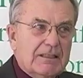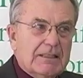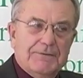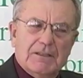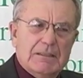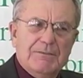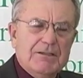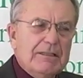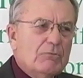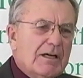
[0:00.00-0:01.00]
If the
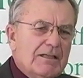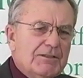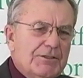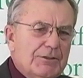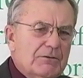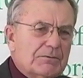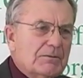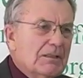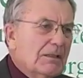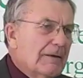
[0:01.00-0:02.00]
community wanted to use
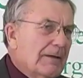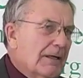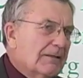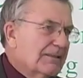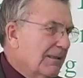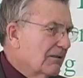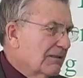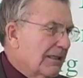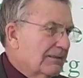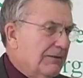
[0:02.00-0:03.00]
sales tax,